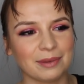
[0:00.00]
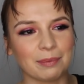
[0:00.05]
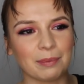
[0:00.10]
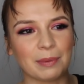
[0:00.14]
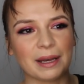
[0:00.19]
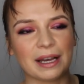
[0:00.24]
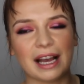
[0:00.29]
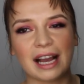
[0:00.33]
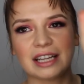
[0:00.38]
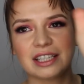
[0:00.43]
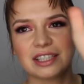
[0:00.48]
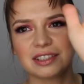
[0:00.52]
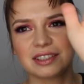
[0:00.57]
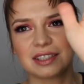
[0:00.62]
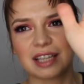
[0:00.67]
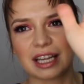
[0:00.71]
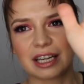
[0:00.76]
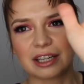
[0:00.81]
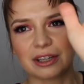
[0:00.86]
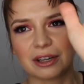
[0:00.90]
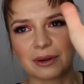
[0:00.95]
but I
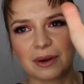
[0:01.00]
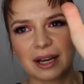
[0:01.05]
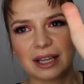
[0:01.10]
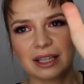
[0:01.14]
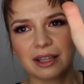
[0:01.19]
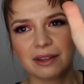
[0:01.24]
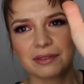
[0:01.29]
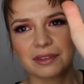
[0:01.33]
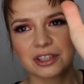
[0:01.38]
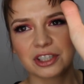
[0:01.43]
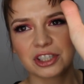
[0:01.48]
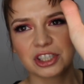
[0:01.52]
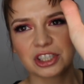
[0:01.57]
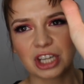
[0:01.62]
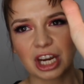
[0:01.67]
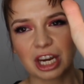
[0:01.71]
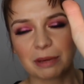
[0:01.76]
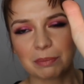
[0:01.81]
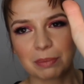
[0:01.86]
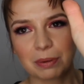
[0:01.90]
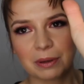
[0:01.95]
don't know. I love the
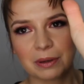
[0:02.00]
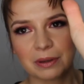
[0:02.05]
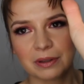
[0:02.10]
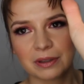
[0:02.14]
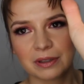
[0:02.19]
shape.